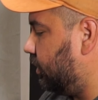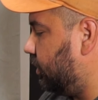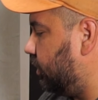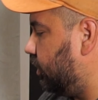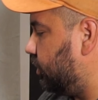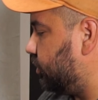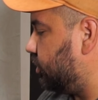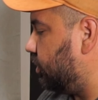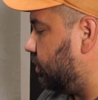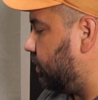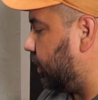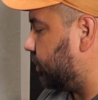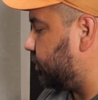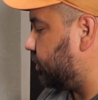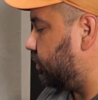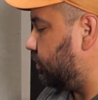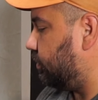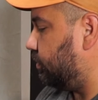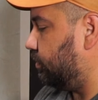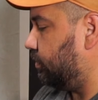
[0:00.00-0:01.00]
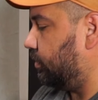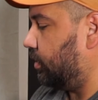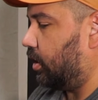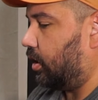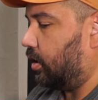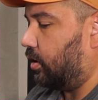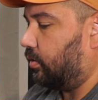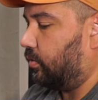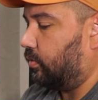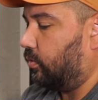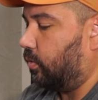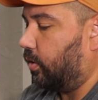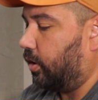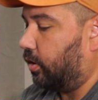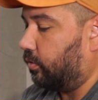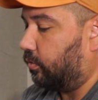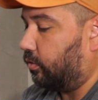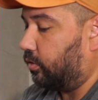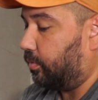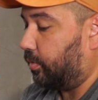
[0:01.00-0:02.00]
There's no extra
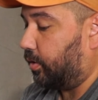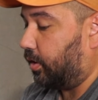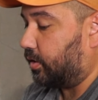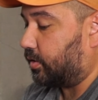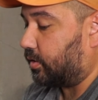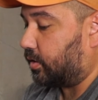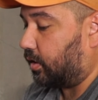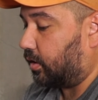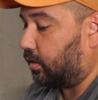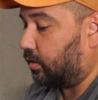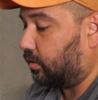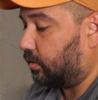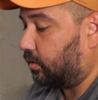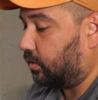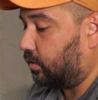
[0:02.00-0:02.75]
wiggle room in this thing.